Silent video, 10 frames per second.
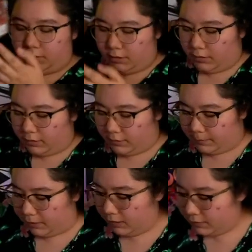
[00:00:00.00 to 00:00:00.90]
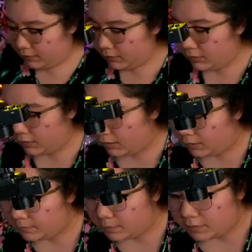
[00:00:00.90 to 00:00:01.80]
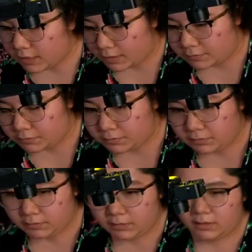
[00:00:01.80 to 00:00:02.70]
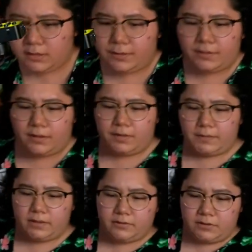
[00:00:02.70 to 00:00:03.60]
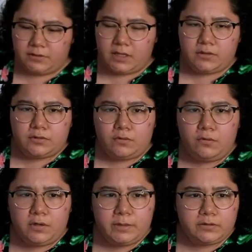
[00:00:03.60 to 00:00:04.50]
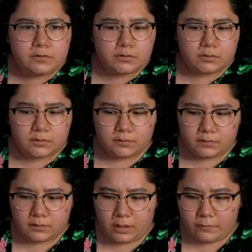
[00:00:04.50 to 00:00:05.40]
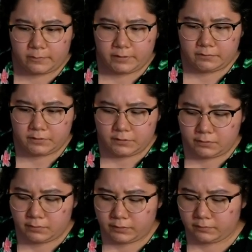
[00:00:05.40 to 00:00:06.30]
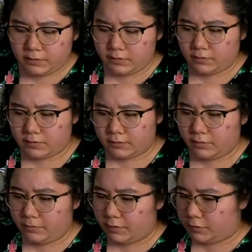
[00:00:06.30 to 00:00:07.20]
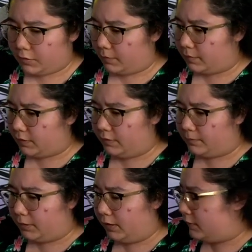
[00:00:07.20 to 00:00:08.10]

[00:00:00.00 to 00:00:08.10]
year, I painted and bedazzled around 6 ornaments. I'm going to be doing 2 or 3 this year because I don't have much time because I have plans